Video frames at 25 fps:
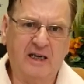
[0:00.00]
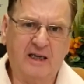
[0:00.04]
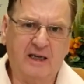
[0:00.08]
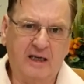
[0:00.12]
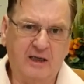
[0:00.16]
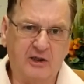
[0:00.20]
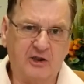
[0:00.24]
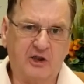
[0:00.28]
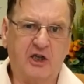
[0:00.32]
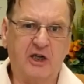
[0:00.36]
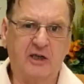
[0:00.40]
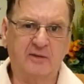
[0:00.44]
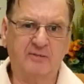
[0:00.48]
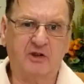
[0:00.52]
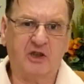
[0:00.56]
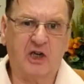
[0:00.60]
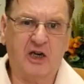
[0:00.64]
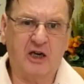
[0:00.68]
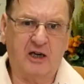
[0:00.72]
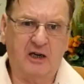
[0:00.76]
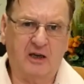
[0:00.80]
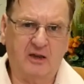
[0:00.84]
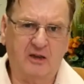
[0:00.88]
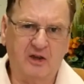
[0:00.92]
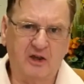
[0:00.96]
It seems
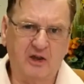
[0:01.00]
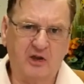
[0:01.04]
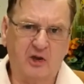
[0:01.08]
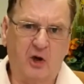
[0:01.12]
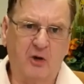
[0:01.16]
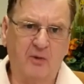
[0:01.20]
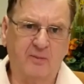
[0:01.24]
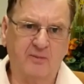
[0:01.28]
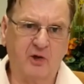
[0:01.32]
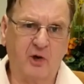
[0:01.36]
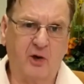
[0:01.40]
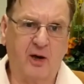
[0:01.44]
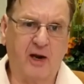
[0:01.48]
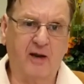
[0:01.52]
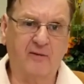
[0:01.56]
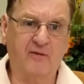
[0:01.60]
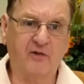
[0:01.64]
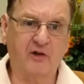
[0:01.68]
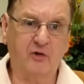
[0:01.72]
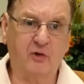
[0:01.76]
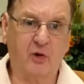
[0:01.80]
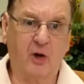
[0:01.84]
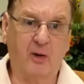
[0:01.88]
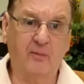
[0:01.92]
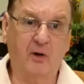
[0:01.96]
these homes are having
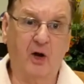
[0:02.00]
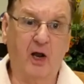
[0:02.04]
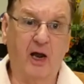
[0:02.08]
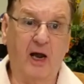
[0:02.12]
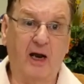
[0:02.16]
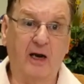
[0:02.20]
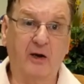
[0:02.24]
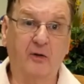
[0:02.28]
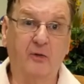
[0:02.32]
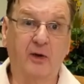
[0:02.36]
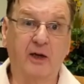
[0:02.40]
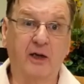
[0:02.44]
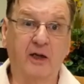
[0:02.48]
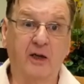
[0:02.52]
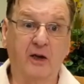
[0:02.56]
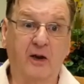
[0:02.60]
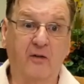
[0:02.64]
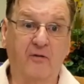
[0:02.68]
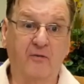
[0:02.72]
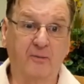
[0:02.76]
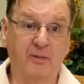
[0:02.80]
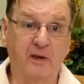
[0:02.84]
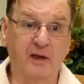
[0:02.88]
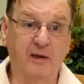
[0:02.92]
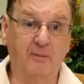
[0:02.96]
trouble hiring
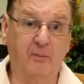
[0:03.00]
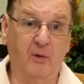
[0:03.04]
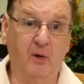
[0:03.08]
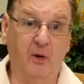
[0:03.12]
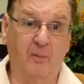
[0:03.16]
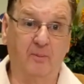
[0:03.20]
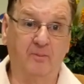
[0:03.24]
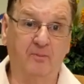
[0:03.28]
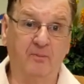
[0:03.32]
enough people.